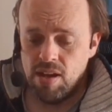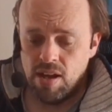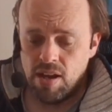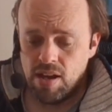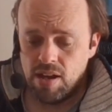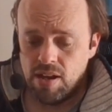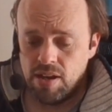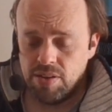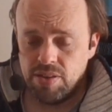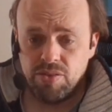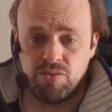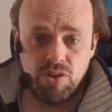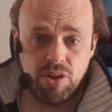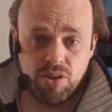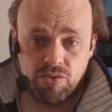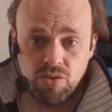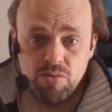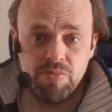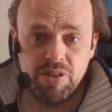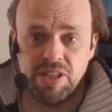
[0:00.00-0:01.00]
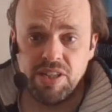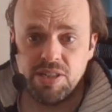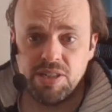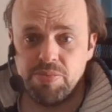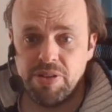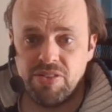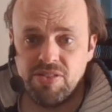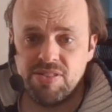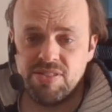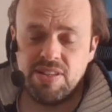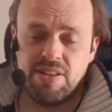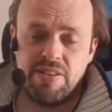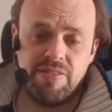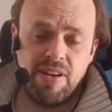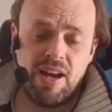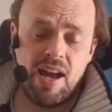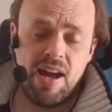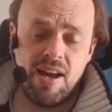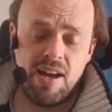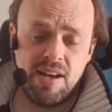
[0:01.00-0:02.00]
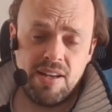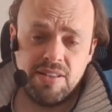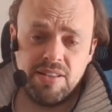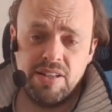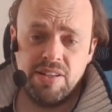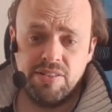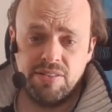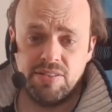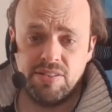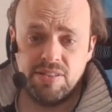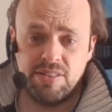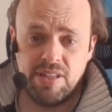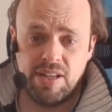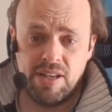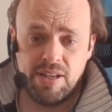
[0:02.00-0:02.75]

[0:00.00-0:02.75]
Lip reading: the recruitment experience I've had and